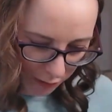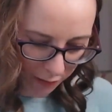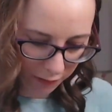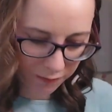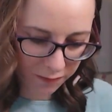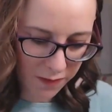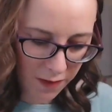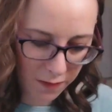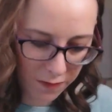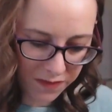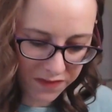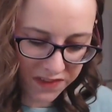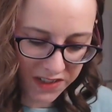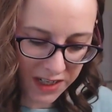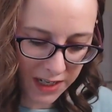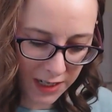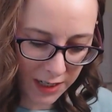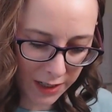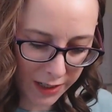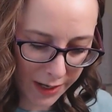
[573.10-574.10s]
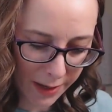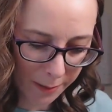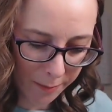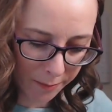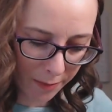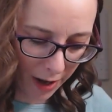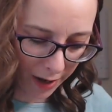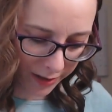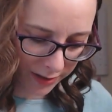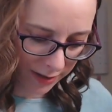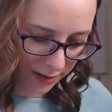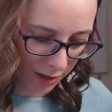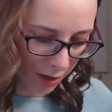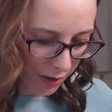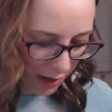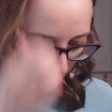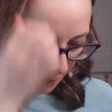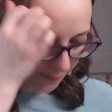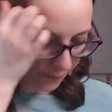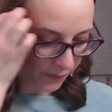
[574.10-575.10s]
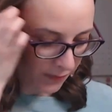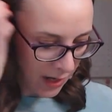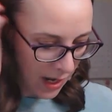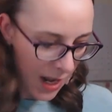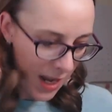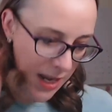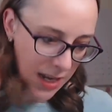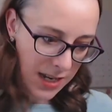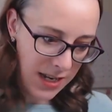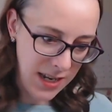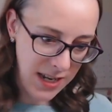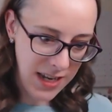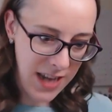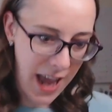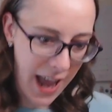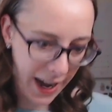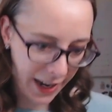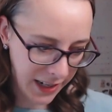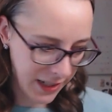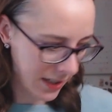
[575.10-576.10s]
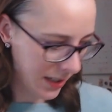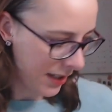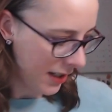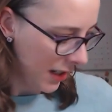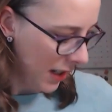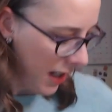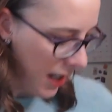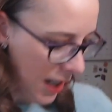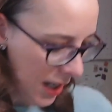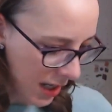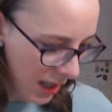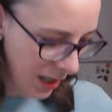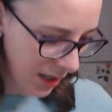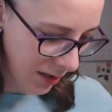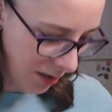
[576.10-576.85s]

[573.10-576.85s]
15 bucks. Okay, next is